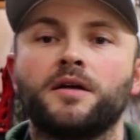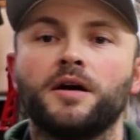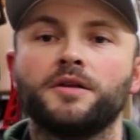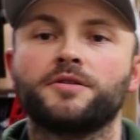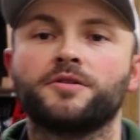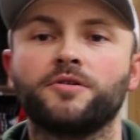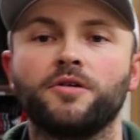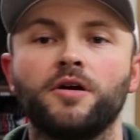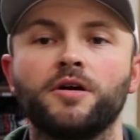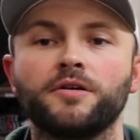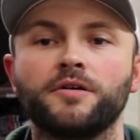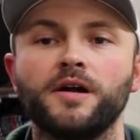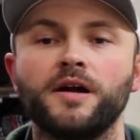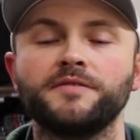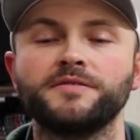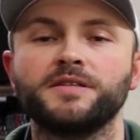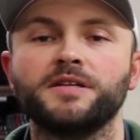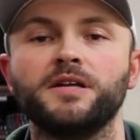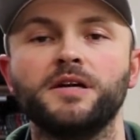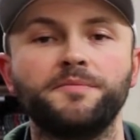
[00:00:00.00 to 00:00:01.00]
got the
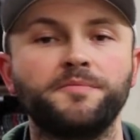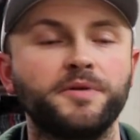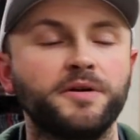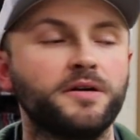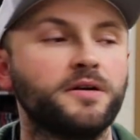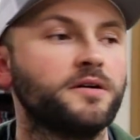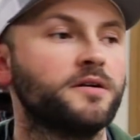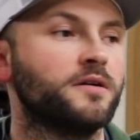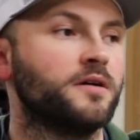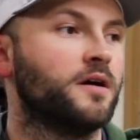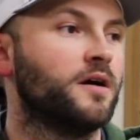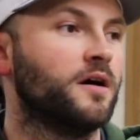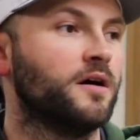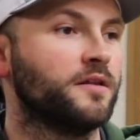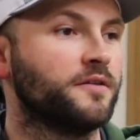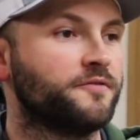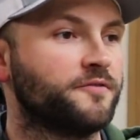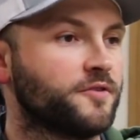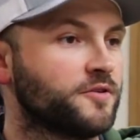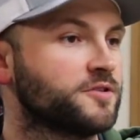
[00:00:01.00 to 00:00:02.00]
chronograph set up here.
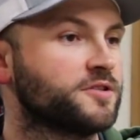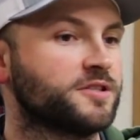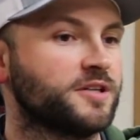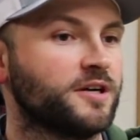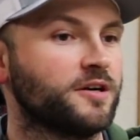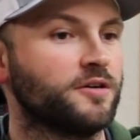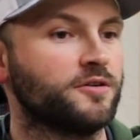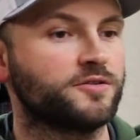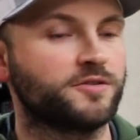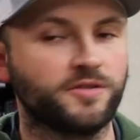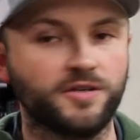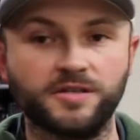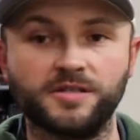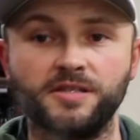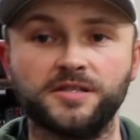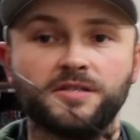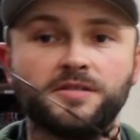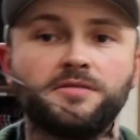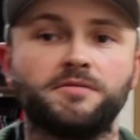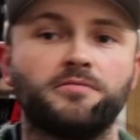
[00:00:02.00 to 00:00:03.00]
The first arrow, so
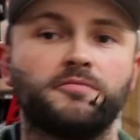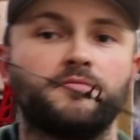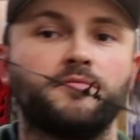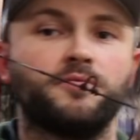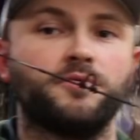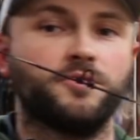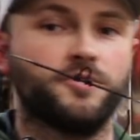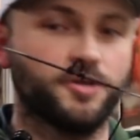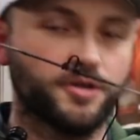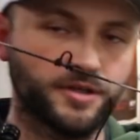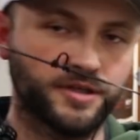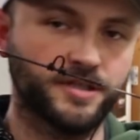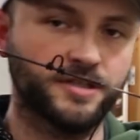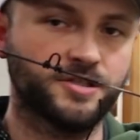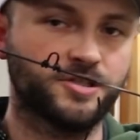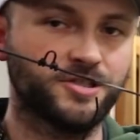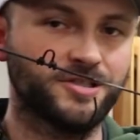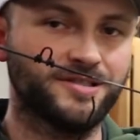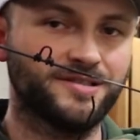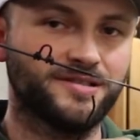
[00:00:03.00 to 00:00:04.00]
this is 30
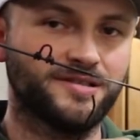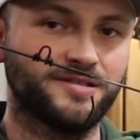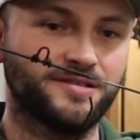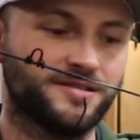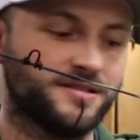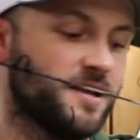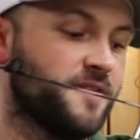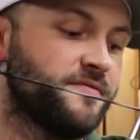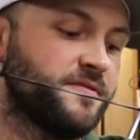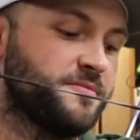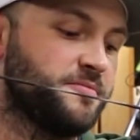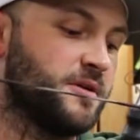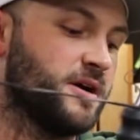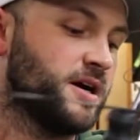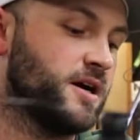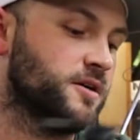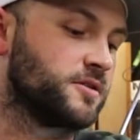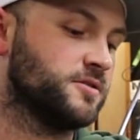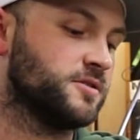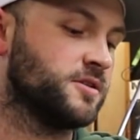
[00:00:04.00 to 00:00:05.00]
inches, 70
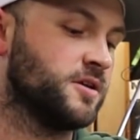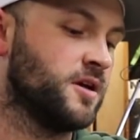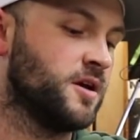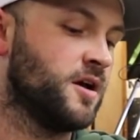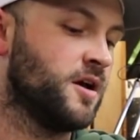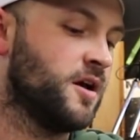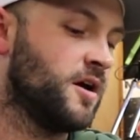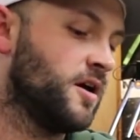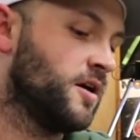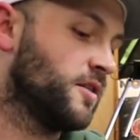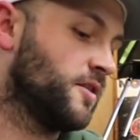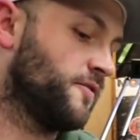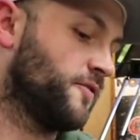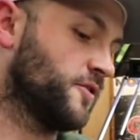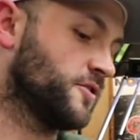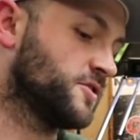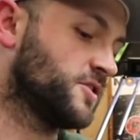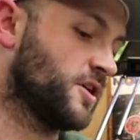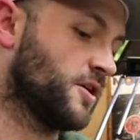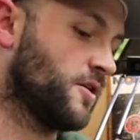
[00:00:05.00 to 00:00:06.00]
pounds. The
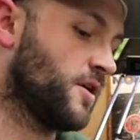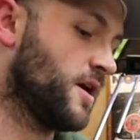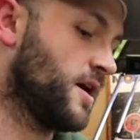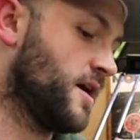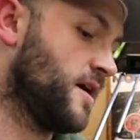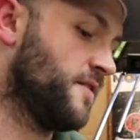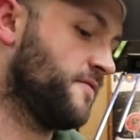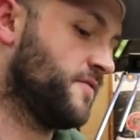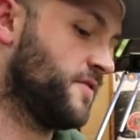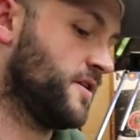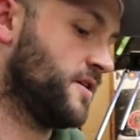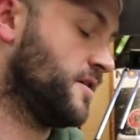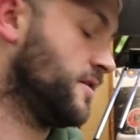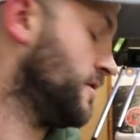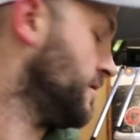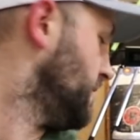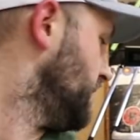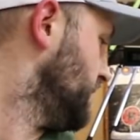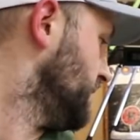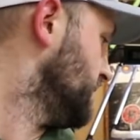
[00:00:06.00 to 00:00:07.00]
first arrow I have
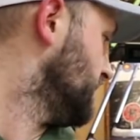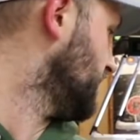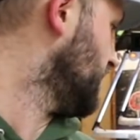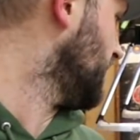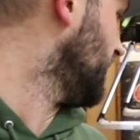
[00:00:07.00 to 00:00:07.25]
here is